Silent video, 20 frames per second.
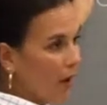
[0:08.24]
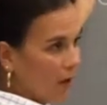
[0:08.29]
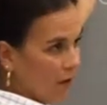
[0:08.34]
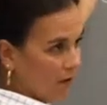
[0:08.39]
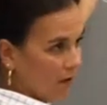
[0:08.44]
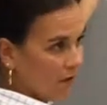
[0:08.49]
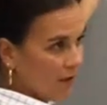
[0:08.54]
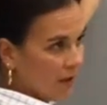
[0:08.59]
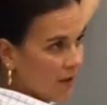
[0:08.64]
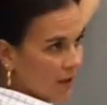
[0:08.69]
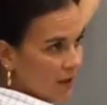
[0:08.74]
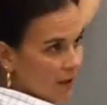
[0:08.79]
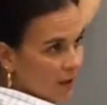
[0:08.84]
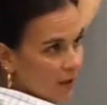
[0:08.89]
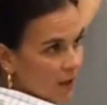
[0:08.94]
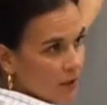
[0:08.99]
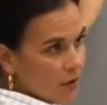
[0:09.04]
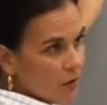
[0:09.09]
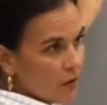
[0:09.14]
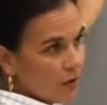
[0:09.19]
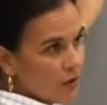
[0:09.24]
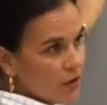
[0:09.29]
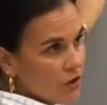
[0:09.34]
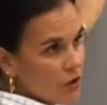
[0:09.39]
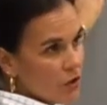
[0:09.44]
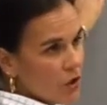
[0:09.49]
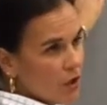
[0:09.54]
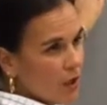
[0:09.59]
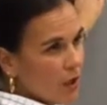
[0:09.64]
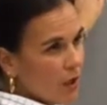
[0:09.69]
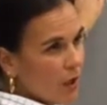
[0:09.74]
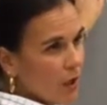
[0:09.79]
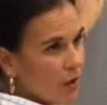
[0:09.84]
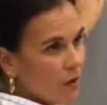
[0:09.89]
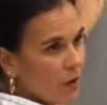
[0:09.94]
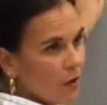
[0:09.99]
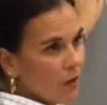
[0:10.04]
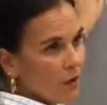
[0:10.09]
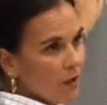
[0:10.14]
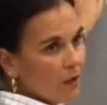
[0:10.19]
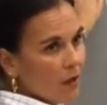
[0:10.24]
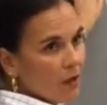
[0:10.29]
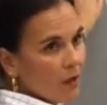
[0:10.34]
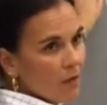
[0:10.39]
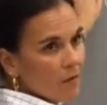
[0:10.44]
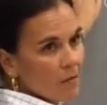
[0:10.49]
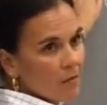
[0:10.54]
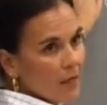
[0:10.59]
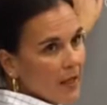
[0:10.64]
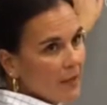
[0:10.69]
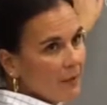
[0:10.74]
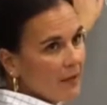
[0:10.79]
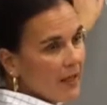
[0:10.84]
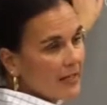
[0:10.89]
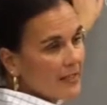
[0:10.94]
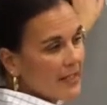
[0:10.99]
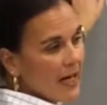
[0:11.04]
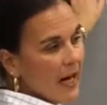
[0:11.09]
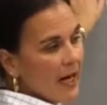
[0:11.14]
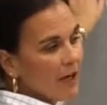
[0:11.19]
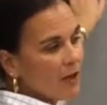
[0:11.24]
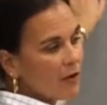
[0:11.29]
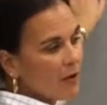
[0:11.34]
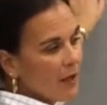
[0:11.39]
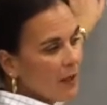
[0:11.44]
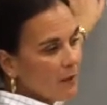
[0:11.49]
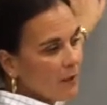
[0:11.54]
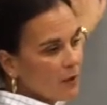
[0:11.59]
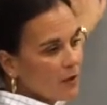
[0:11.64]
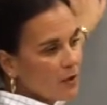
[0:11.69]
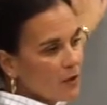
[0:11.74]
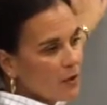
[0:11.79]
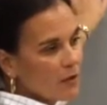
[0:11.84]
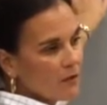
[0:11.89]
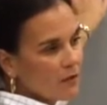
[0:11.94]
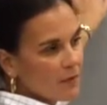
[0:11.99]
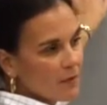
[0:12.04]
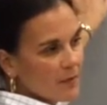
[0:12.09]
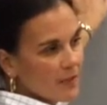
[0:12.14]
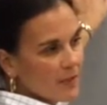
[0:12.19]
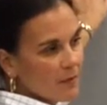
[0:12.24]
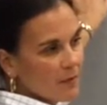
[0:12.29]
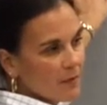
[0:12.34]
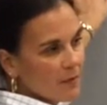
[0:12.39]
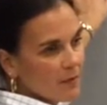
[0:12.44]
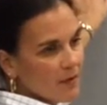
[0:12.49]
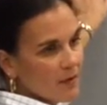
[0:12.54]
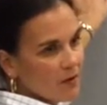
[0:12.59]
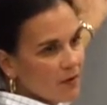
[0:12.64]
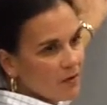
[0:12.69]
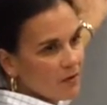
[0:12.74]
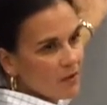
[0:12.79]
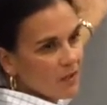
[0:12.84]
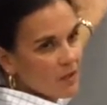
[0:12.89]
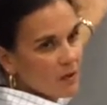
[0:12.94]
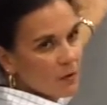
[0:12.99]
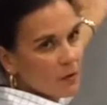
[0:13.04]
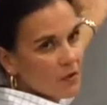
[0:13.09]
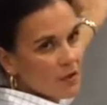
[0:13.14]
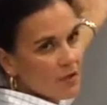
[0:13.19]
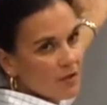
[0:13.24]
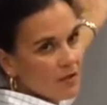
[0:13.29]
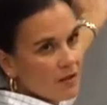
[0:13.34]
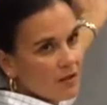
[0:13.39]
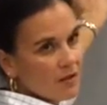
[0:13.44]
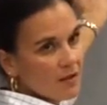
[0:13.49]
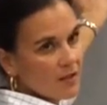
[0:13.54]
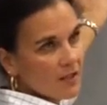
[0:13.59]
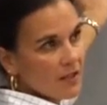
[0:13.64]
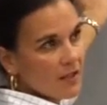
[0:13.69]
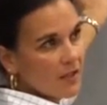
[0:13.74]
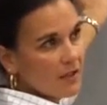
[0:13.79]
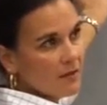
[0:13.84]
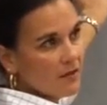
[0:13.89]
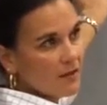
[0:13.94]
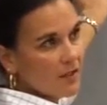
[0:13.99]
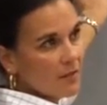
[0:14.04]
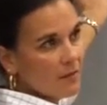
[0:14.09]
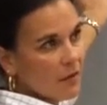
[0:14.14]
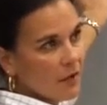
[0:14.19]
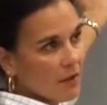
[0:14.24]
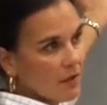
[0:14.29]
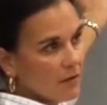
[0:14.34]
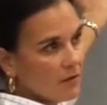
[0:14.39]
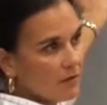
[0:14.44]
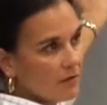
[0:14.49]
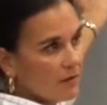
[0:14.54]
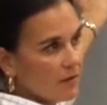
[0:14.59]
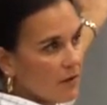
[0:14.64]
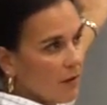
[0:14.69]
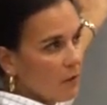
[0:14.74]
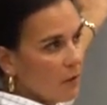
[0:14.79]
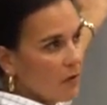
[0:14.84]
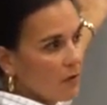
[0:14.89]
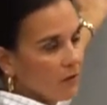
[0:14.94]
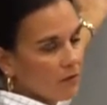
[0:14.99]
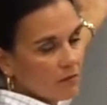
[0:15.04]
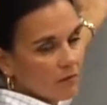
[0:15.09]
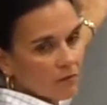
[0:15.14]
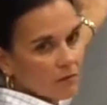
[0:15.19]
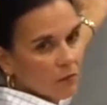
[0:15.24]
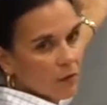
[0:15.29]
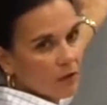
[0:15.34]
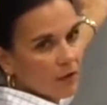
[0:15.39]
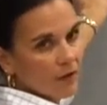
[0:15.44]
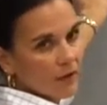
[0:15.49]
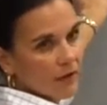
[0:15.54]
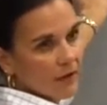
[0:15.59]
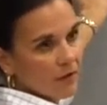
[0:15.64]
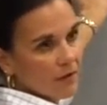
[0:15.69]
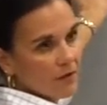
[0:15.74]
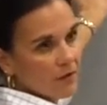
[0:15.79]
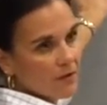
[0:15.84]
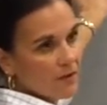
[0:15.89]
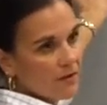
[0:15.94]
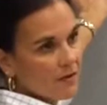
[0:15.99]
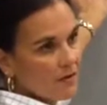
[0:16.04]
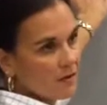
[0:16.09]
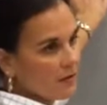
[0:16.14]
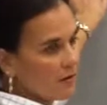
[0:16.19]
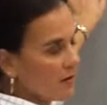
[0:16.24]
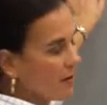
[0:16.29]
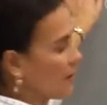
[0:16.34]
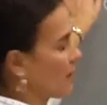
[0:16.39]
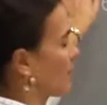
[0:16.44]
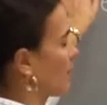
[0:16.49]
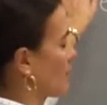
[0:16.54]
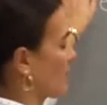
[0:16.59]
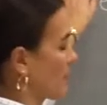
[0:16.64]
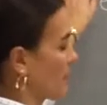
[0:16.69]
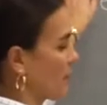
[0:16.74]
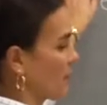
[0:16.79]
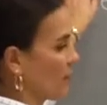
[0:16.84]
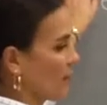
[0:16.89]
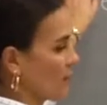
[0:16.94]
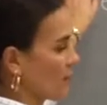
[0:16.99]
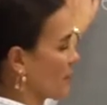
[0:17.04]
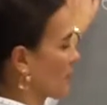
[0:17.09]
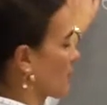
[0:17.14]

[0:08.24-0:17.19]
12. You could show maybe a diagram or two from experiment 13, which is the TLC part, and we'll look at those, some of